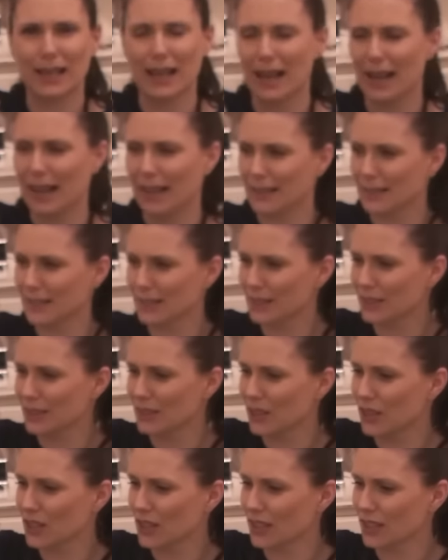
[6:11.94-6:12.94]
hand
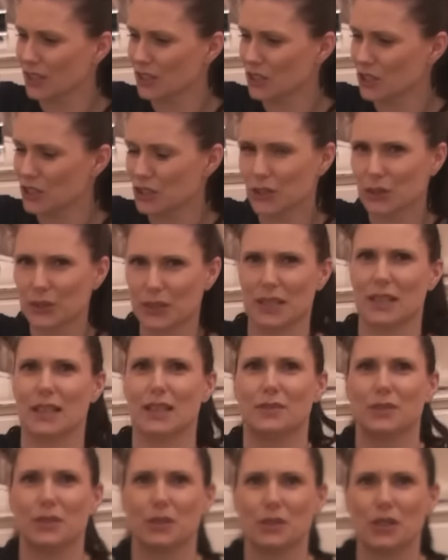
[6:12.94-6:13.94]
luggage, you know, like
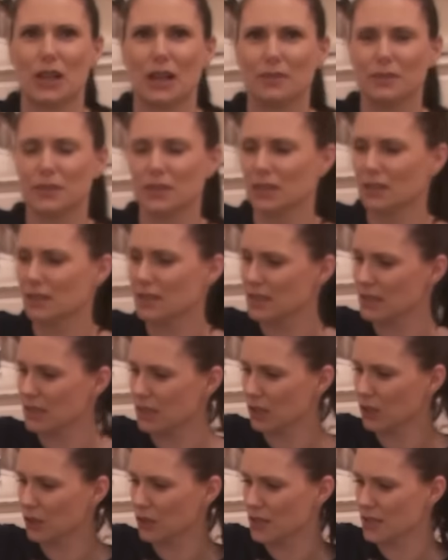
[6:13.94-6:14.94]
if you're traveling because it's a
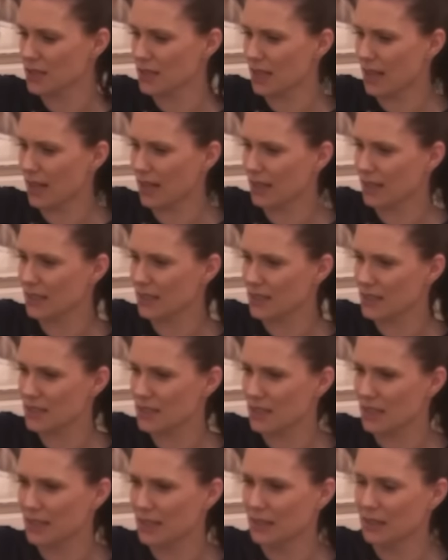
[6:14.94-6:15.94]
good size.
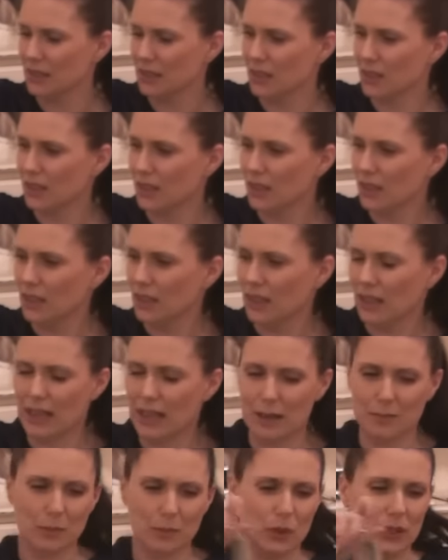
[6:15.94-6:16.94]

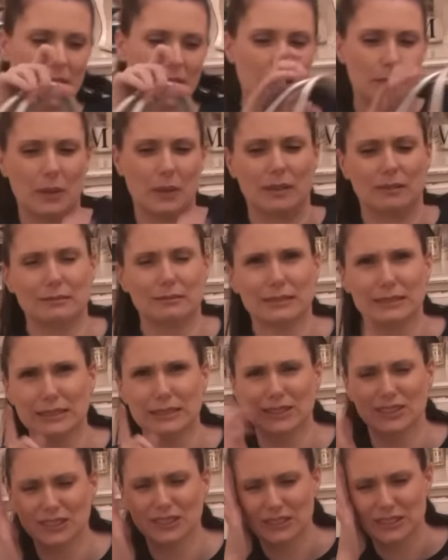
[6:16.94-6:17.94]
I'm going to keep it.
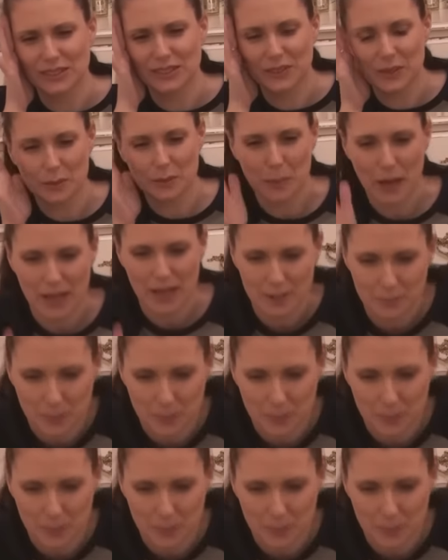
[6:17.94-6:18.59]
Oh, I feel bad